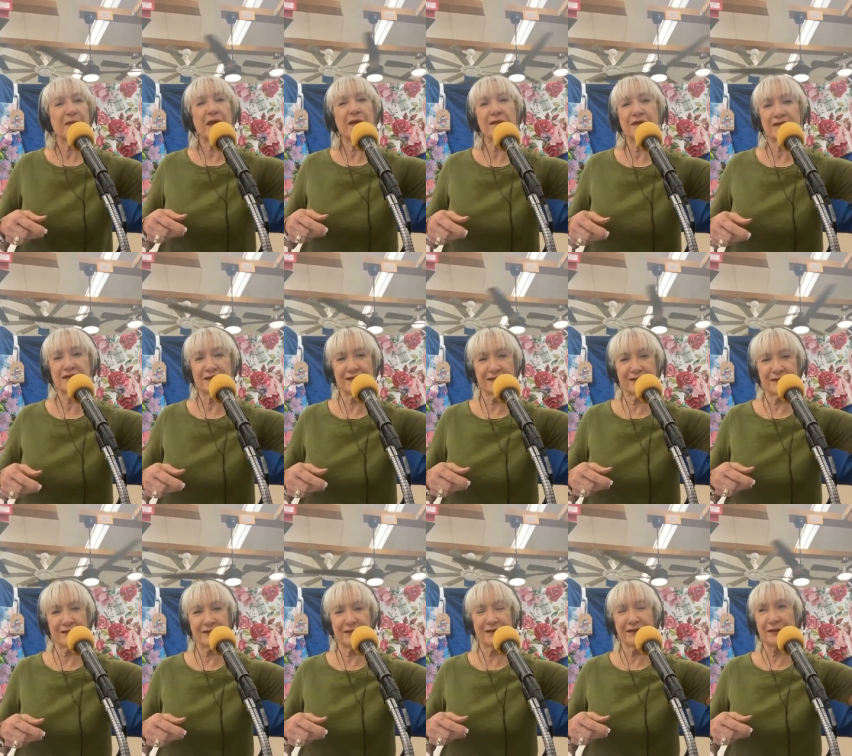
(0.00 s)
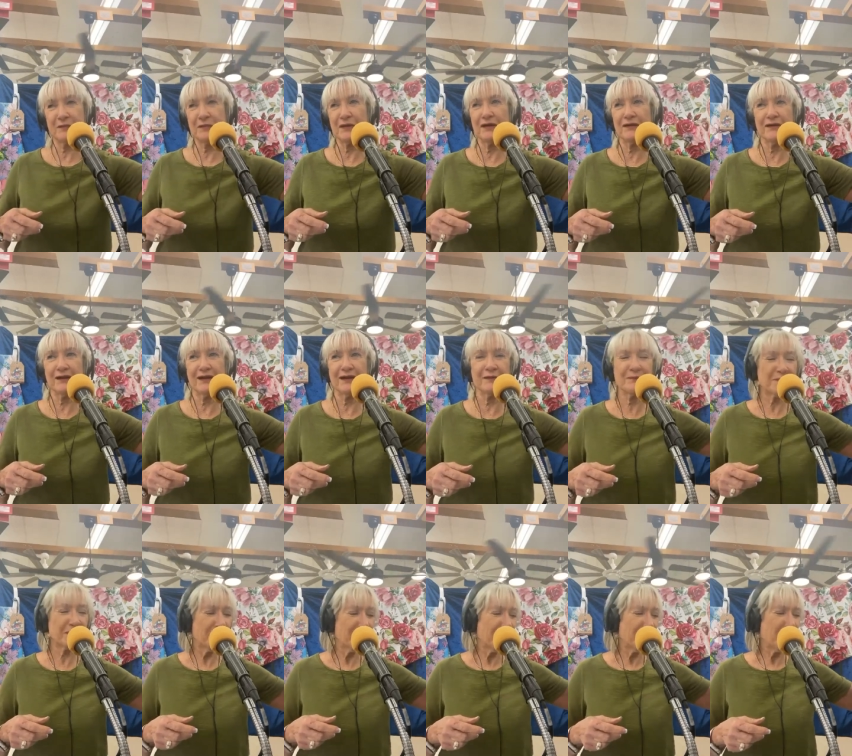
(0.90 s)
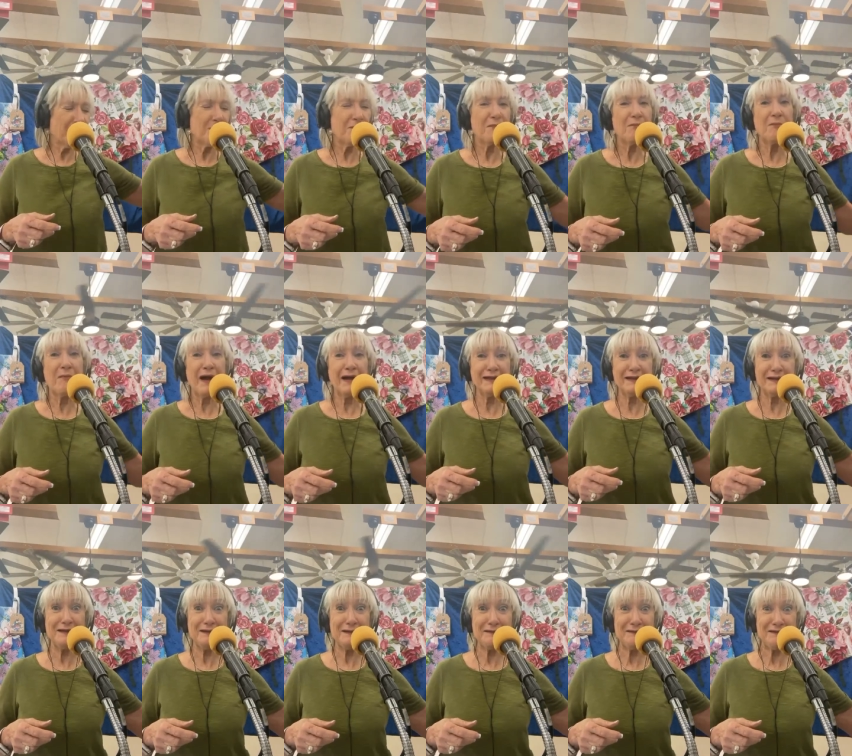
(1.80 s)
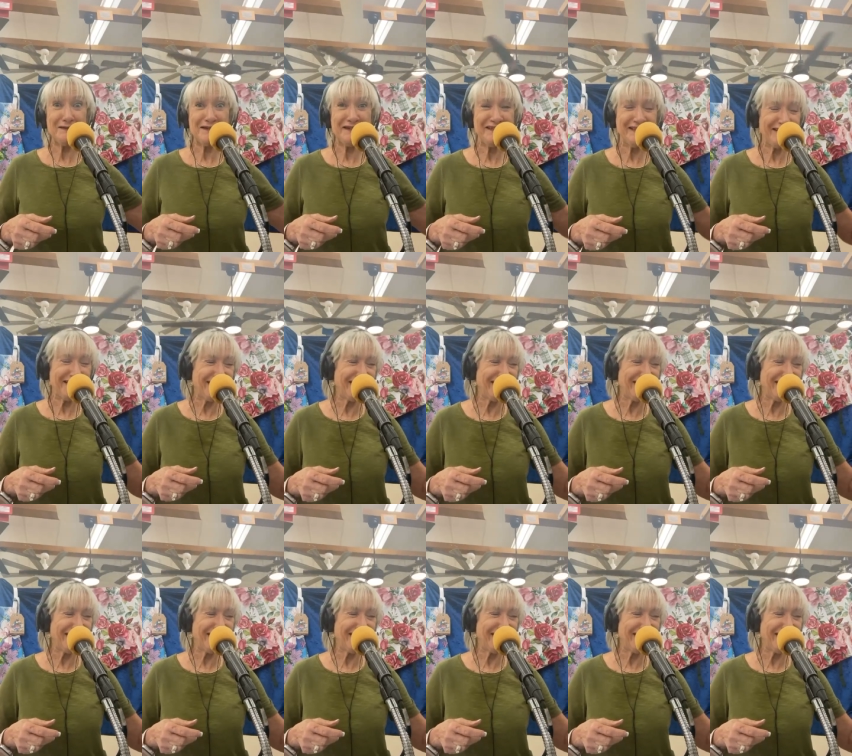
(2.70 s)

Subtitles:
probably shouldn't say her name. Okay, my niece